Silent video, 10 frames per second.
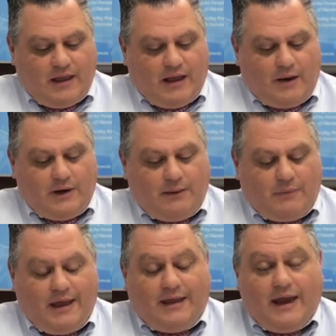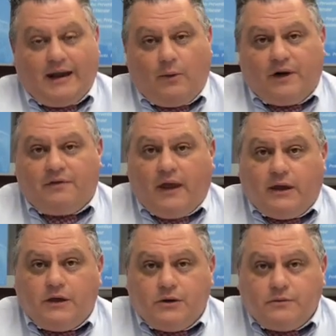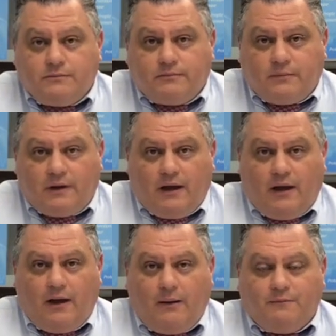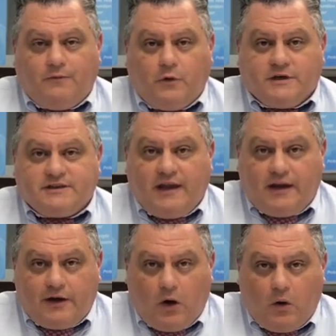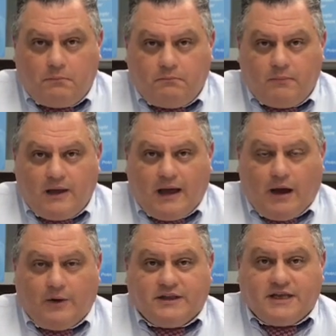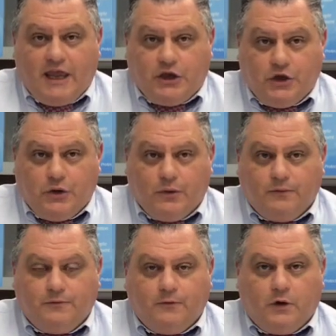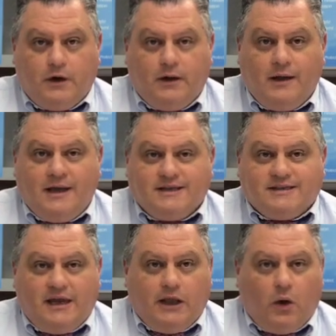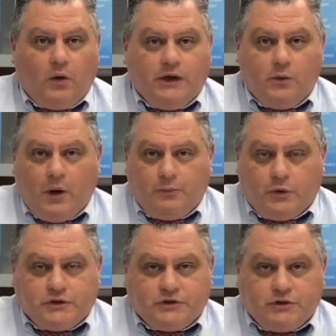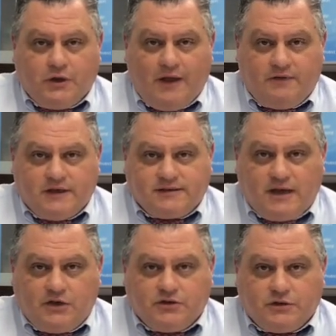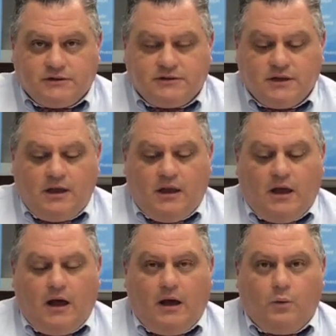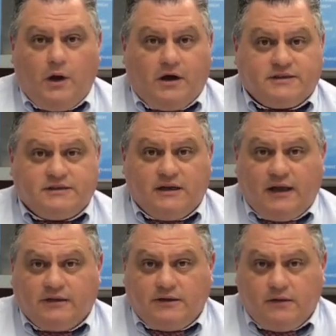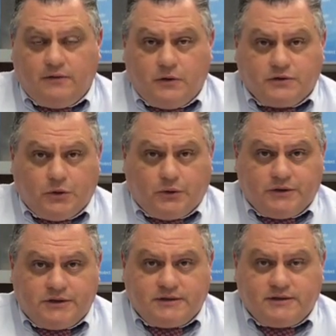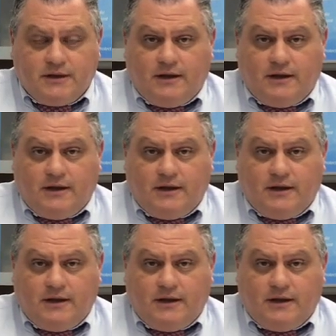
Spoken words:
I want to thank you for staying at home. I want to thank you for sending only one person to get the essentials. We are still under those orders.